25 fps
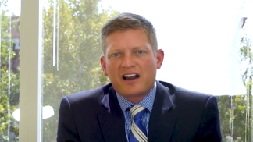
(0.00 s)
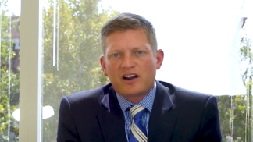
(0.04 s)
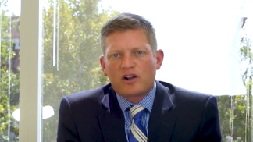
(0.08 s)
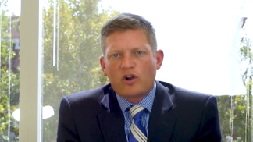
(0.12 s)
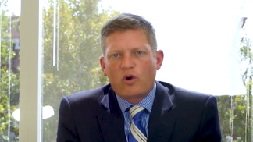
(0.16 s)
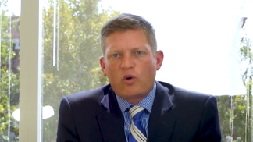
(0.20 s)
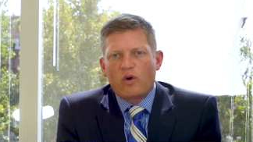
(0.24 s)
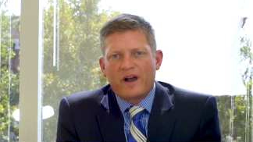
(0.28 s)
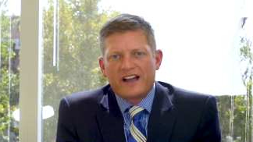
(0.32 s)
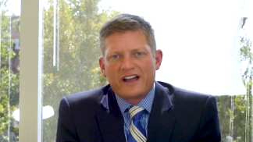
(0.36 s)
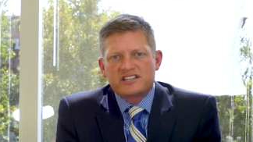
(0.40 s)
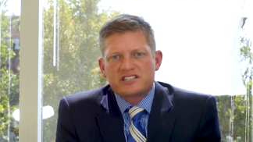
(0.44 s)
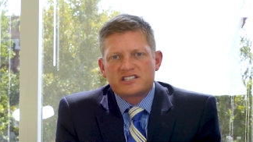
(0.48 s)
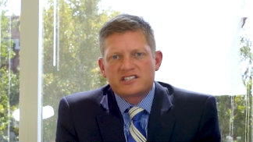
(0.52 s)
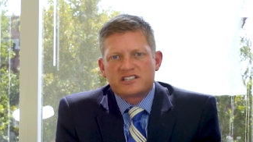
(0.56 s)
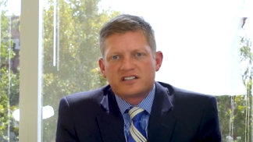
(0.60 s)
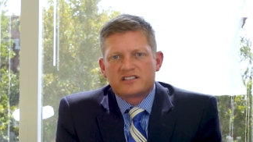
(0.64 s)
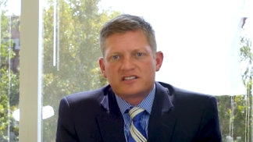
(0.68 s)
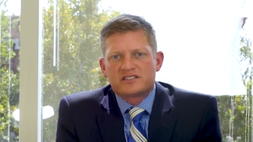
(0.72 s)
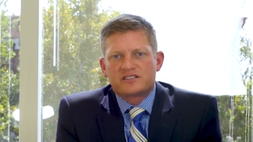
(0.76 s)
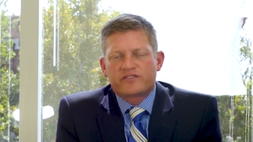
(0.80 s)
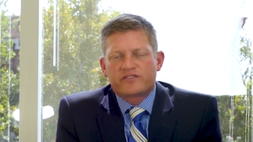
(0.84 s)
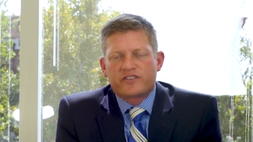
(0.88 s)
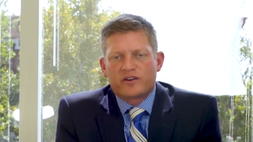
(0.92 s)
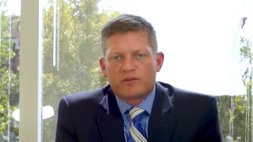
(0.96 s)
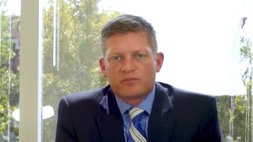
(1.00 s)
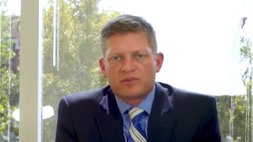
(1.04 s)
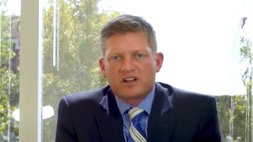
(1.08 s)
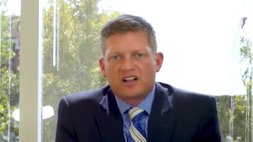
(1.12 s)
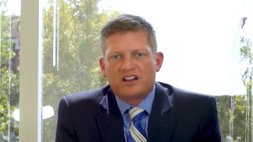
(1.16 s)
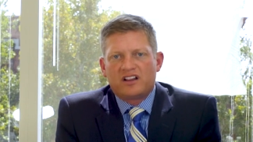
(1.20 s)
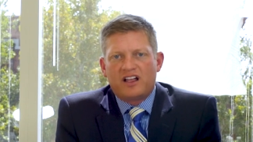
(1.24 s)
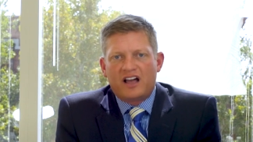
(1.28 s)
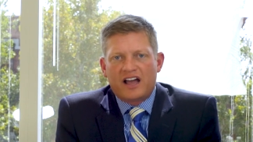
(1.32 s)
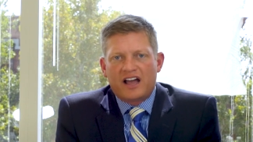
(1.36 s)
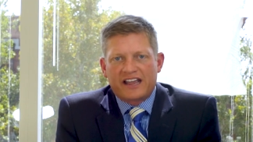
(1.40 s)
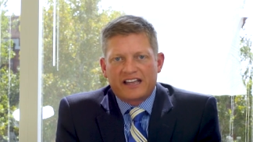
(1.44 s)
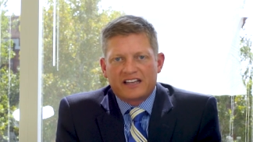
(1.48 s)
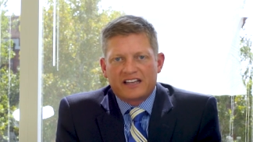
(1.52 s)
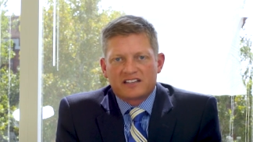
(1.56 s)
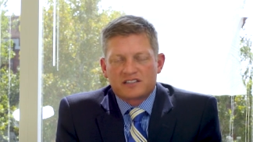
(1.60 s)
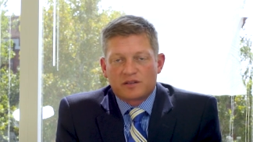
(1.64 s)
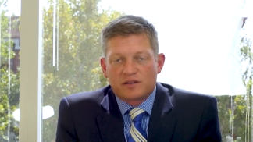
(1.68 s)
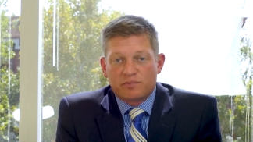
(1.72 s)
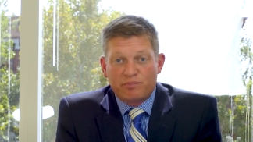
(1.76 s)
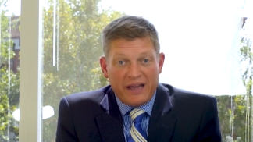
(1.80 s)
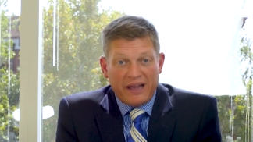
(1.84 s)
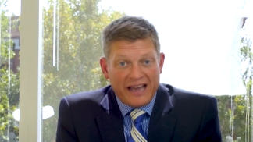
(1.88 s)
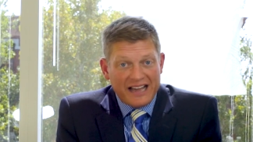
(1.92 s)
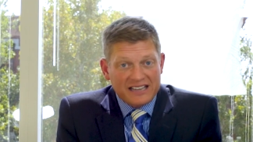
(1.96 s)
of questions from clients
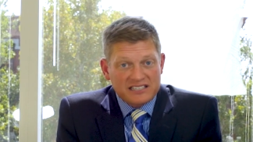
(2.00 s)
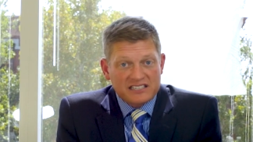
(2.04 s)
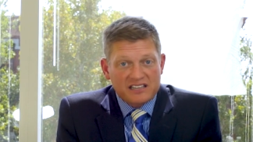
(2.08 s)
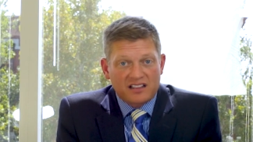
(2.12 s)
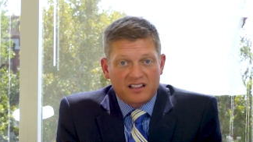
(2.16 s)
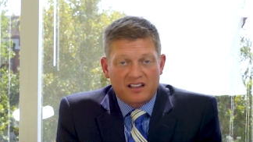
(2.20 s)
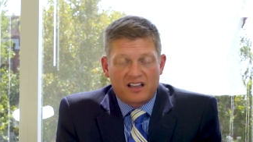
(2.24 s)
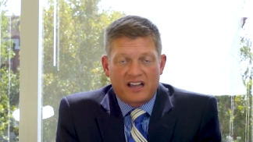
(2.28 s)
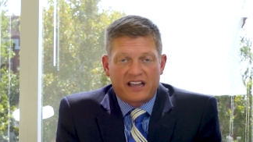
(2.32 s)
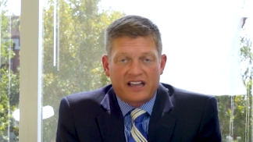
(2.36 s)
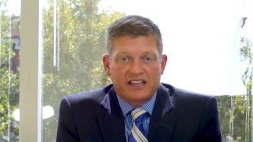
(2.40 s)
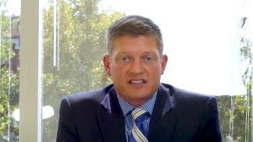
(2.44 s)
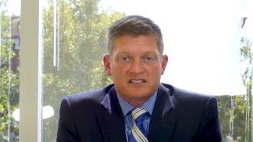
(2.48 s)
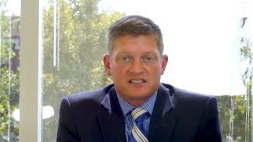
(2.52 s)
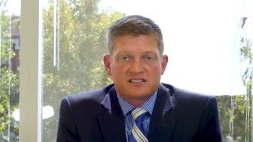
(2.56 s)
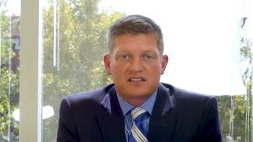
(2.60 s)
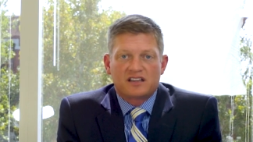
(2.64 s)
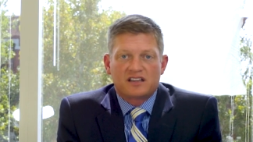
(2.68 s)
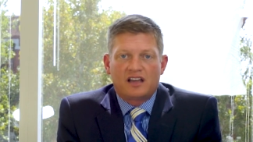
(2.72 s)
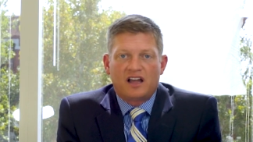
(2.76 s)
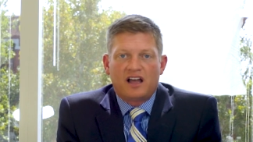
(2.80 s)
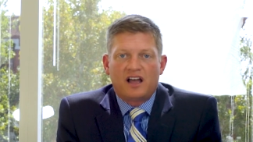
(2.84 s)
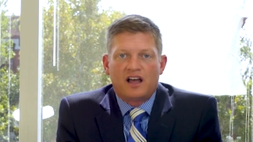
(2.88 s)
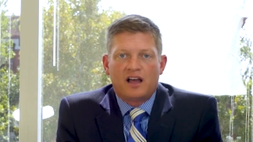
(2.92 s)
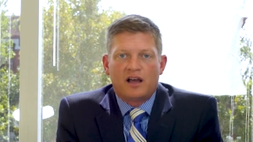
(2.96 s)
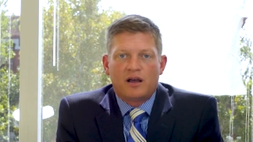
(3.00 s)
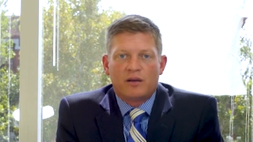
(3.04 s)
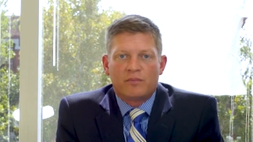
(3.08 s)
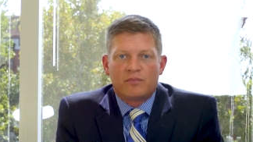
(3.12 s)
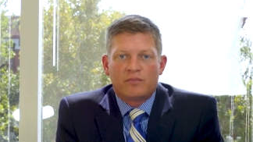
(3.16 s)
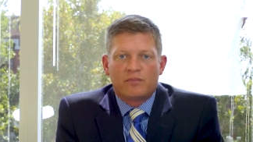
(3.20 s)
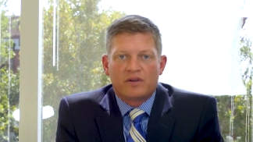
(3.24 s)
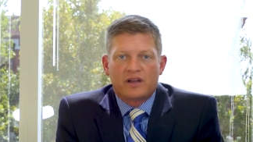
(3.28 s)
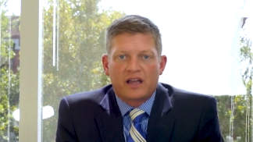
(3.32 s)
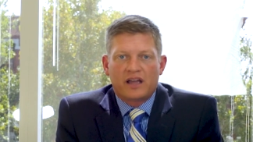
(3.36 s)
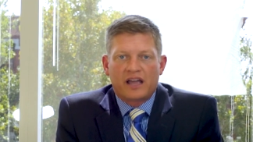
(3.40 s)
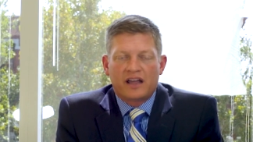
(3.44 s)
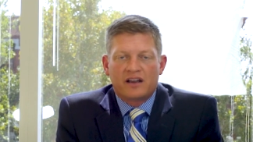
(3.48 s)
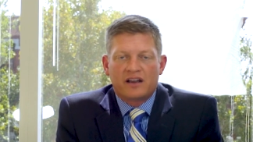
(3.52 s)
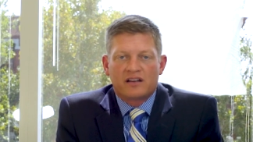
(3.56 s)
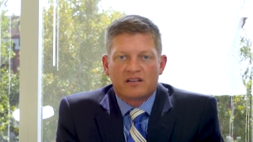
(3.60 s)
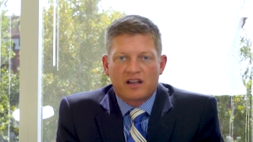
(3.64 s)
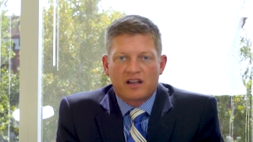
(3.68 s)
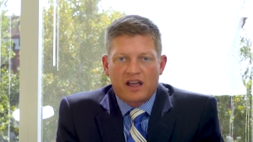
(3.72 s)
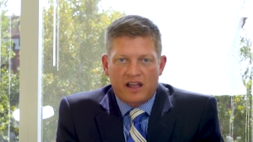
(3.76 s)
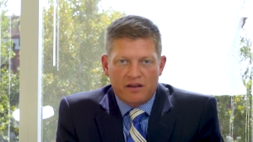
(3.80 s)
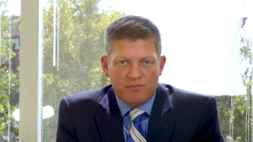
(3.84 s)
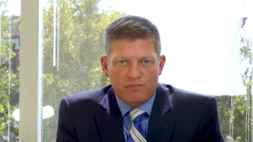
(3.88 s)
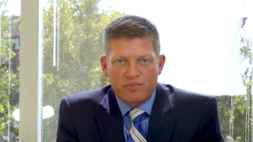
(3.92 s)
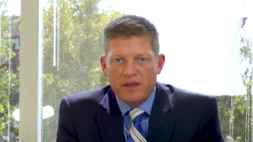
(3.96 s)
and past clients
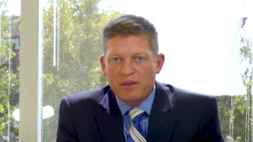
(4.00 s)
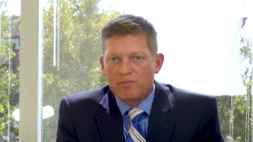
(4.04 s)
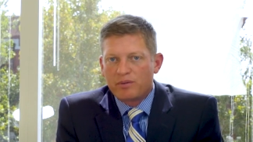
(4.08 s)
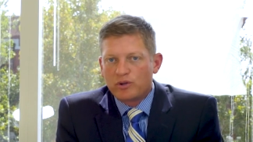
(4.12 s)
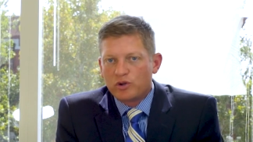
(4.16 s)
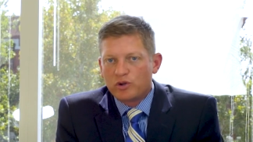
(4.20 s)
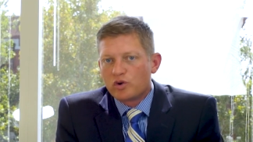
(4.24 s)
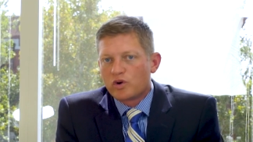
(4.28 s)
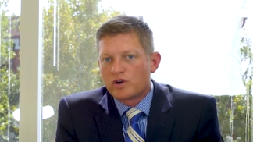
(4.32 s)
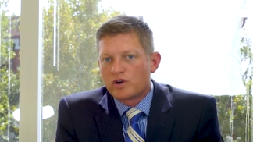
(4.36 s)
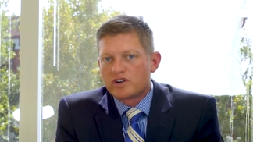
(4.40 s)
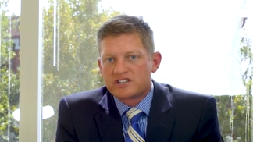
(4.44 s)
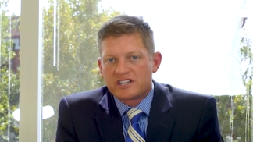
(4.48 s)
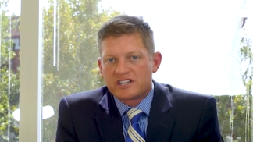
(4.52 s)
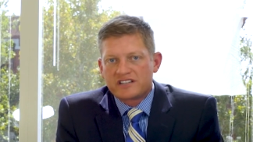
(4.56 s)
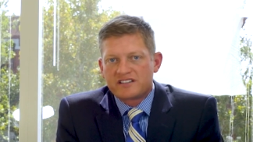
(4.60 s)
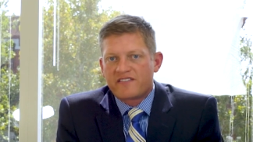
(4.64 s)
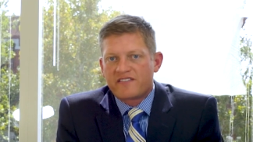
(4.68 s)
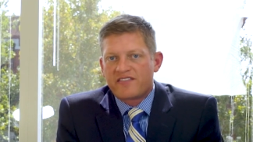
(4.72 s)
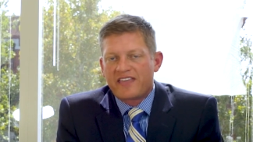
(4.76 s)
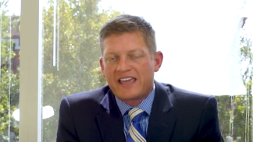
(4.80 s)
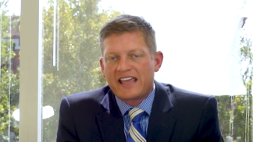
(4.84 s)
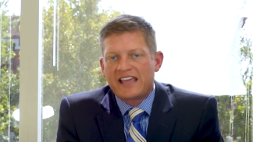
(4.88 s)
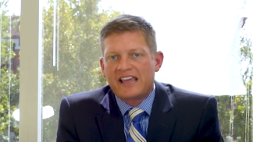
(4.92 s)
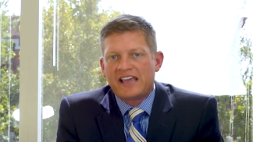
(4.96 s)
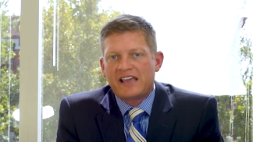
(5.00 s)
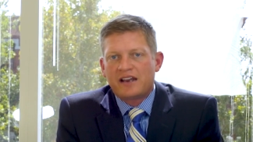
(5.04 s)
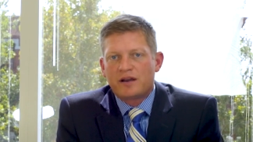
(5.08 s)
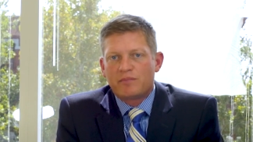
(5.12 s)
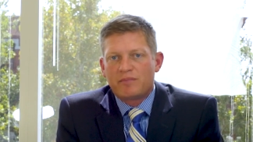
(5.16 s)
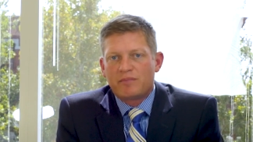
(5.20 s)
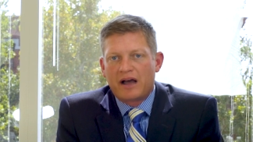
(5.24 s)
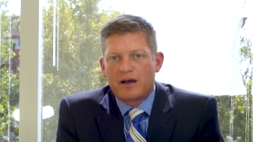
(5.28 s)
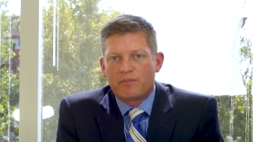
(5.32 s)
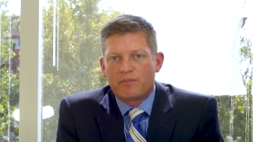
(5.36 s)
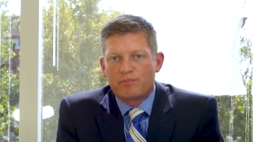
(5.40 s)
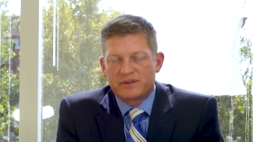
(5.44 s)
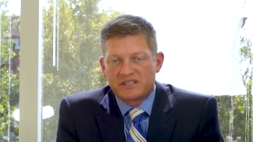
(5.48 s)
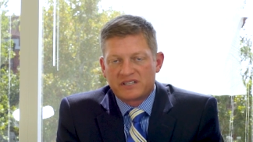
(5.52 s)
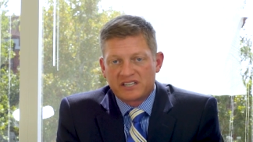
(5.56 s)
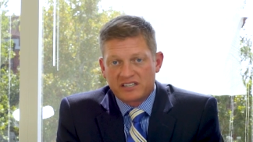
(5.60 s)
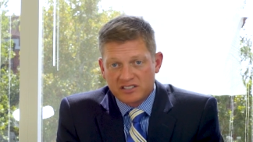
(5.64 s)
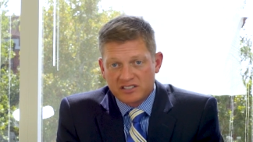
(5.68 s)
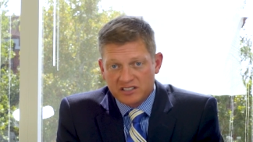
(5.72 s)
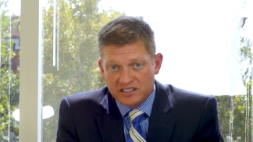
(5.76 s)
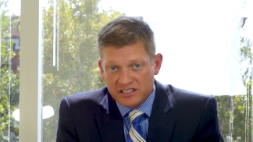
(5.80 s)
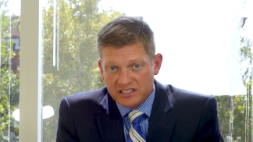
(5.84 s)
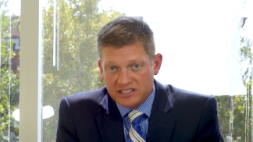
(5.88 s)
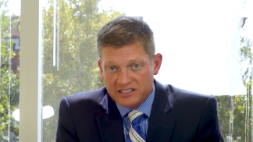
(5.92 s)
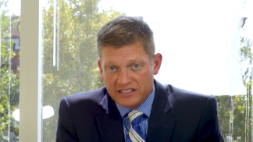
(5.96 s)
and people who are just thinking about
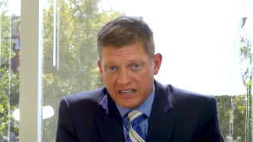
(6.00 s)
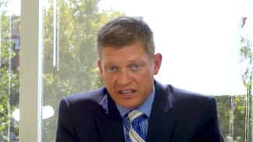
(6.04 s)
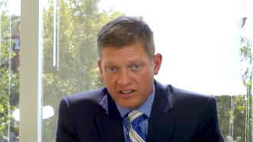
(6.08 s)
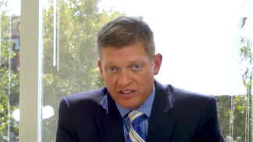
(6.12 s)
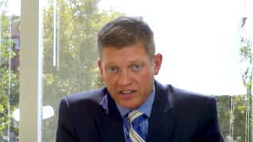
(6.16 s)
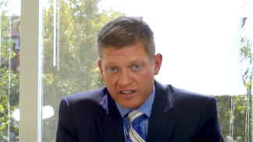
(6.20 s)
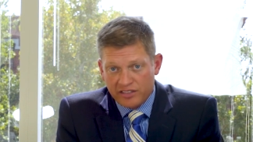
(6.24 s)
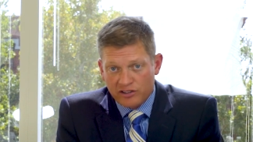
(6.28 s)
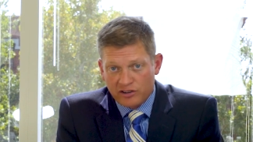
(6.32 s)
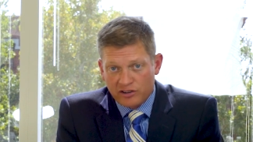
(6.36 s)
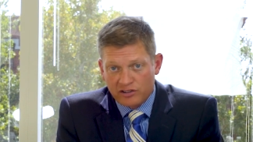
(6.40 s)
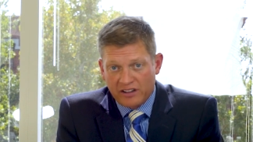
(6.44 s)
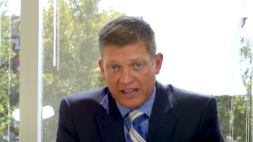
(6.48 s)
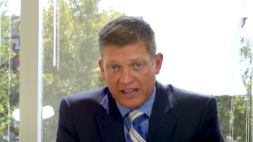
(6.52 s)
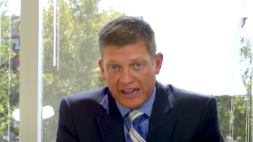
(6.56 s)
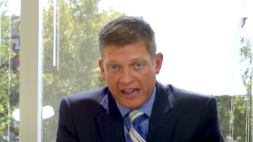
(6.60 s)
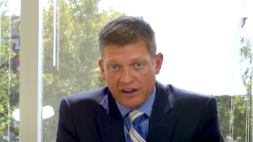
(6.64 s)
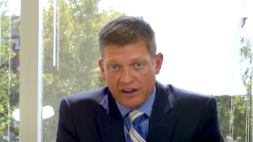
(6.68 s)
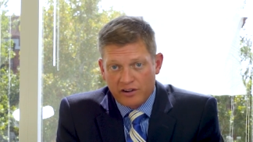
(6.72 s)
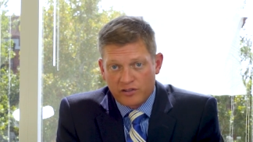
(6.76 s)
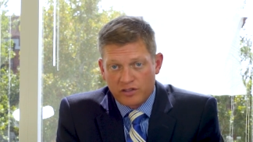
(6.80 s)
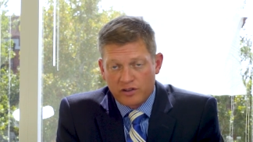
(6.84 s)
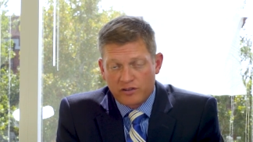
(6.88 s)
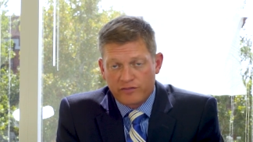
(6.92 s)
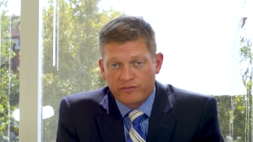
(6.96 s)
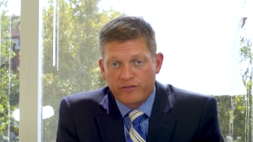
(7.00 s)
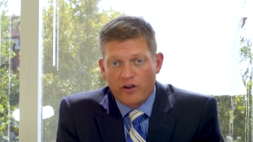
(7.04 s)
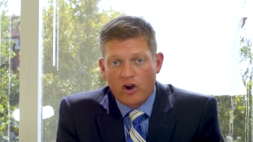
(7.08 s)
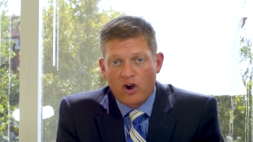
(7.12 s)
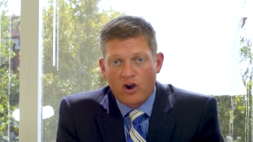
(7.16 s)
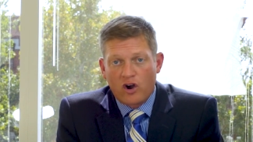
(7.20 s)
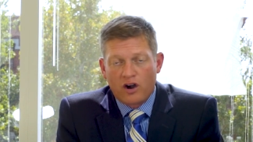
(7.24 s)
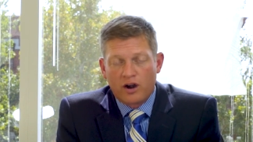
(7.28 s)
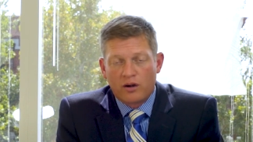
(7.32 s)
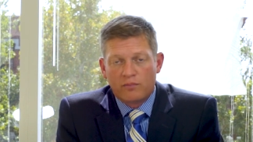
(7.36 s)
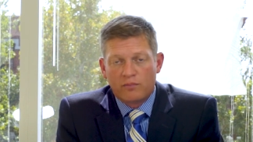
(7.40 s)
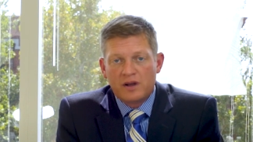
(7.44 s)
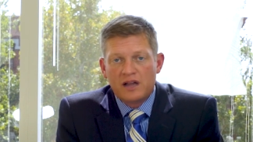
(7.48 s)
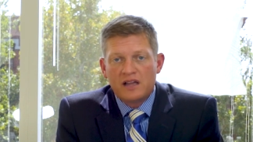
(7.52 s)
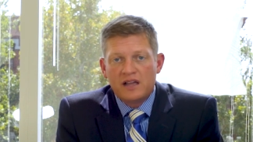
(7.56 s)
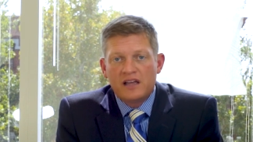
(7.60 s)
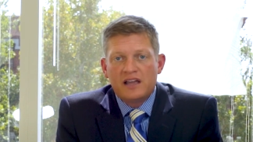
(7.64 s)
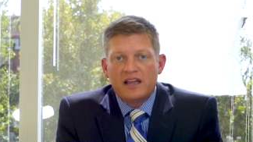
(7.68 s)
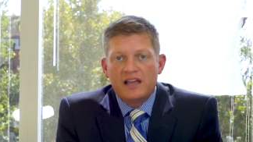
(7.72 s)
potentially selling their land or their farm,